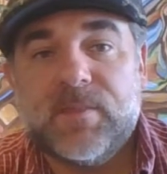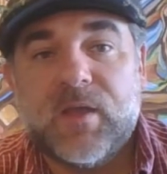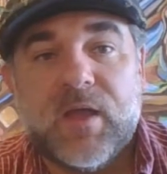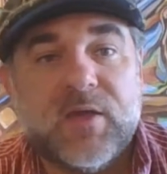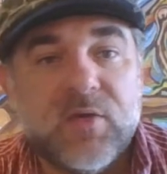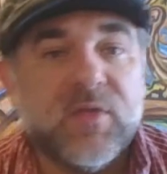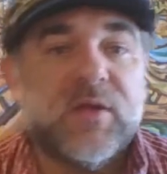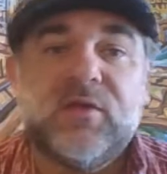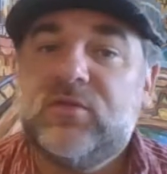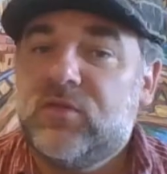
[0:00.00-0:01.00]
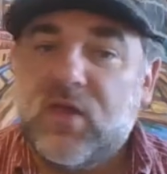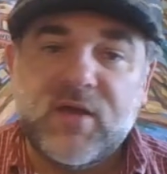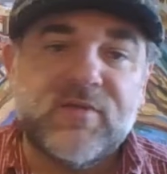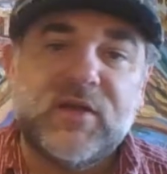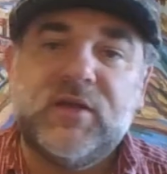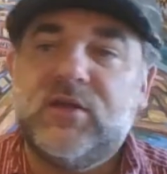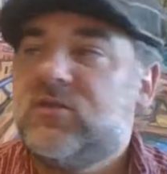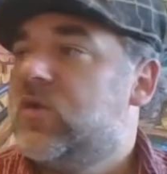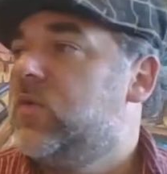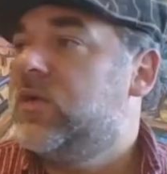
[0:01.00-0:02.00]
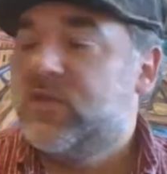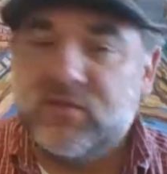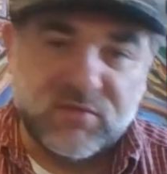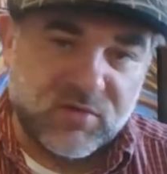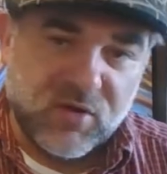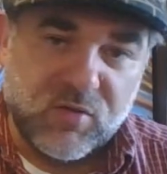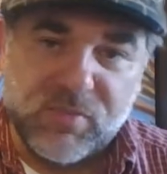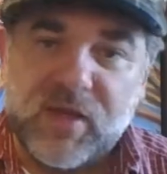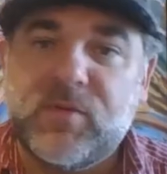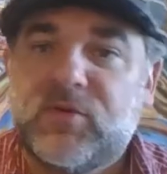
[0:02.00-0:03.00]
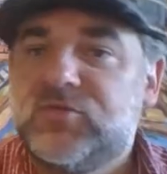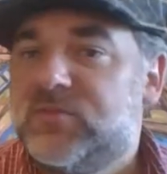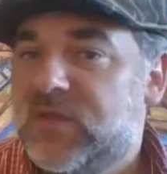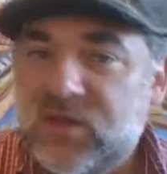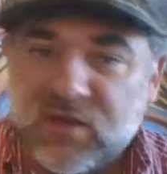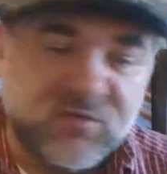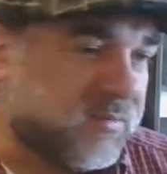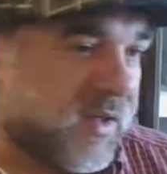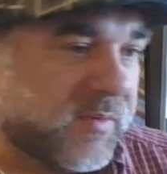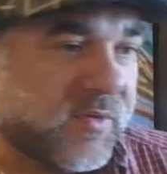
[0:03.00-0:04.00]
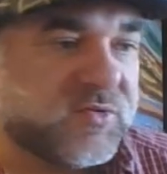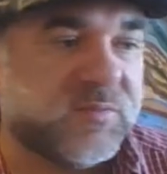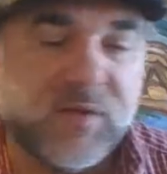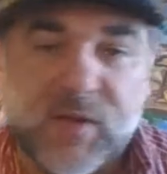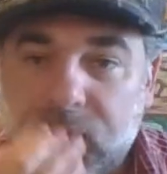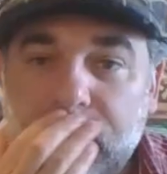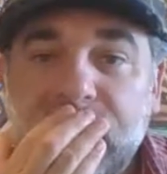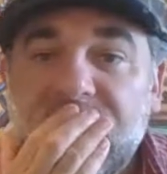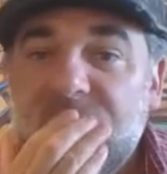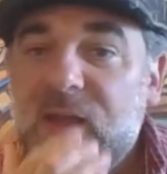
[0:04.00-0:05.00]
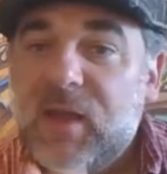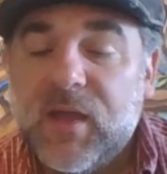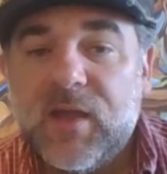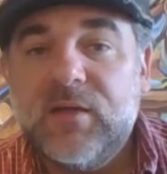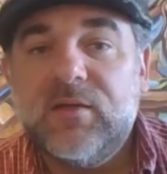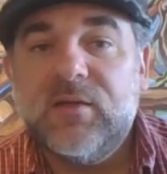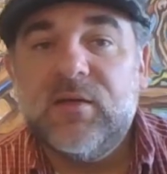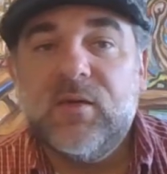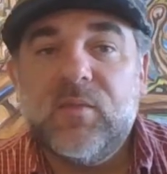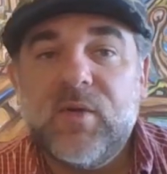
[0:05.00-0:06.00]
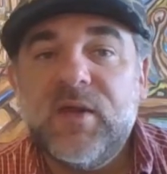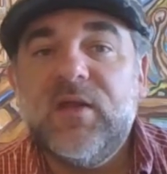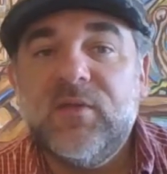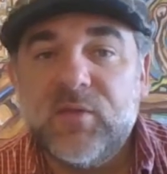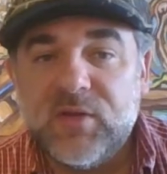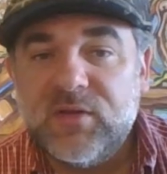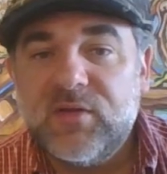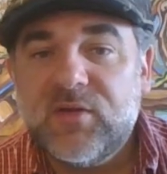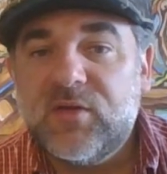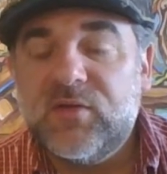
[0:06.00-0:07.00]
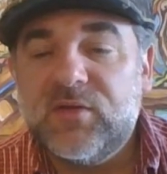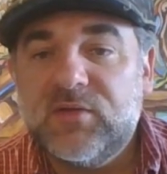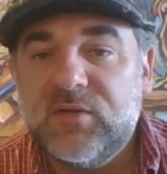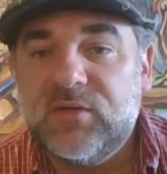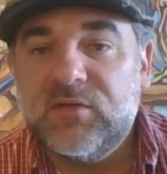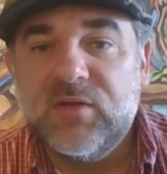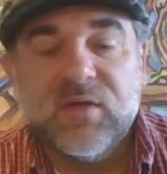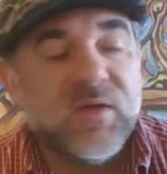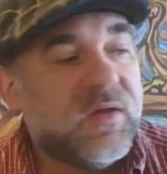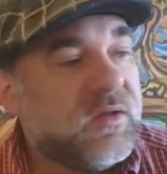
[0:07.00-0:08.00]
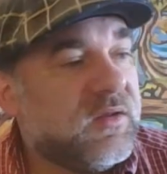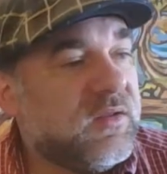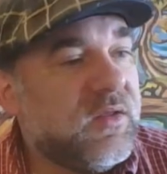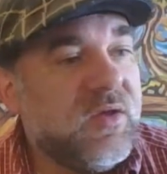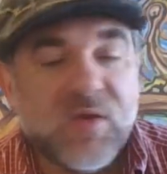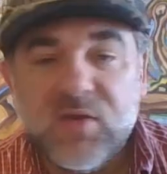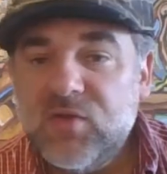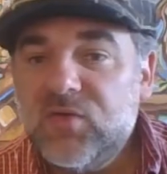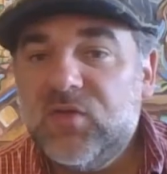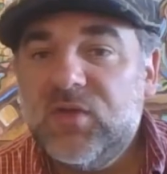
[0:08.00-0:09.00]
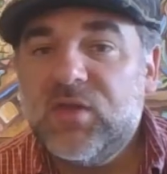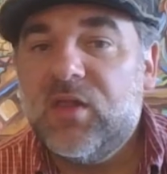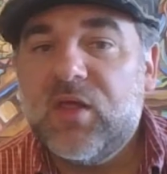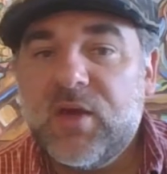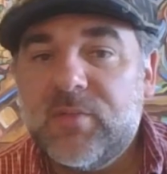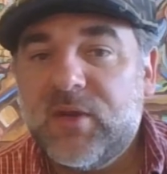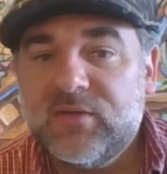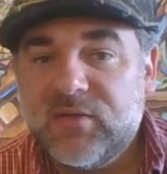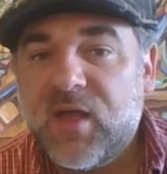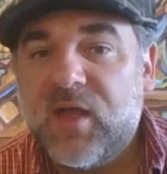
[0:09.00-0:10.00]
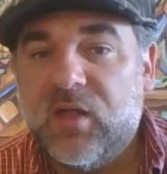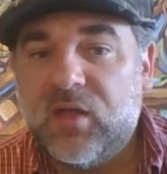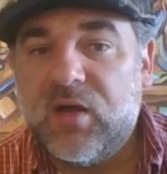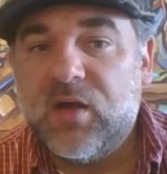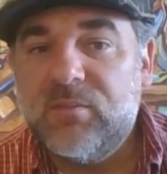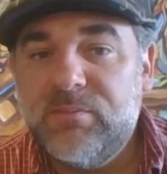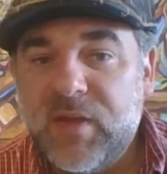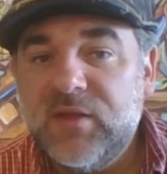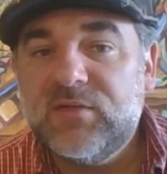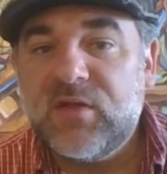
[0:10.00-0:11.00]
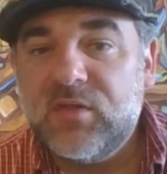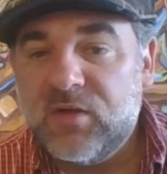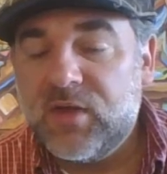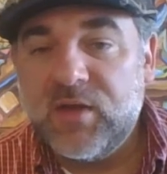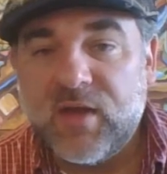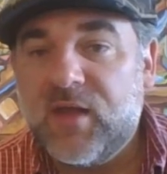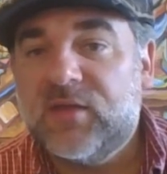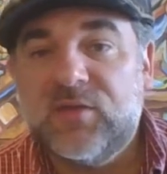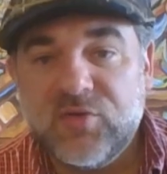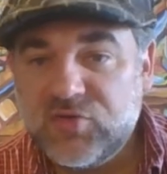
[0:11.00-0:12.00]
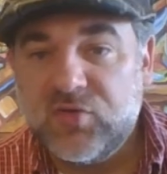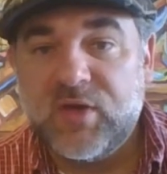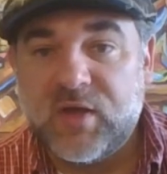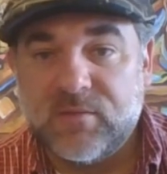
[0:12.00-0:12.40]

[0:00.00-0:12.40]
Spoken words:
I know that there's a lot of ideas, oh, well, this, black belt should be this or black belt should be that. And one of the things I notice is you can usually tell a lot about a style based on looking at their shodan.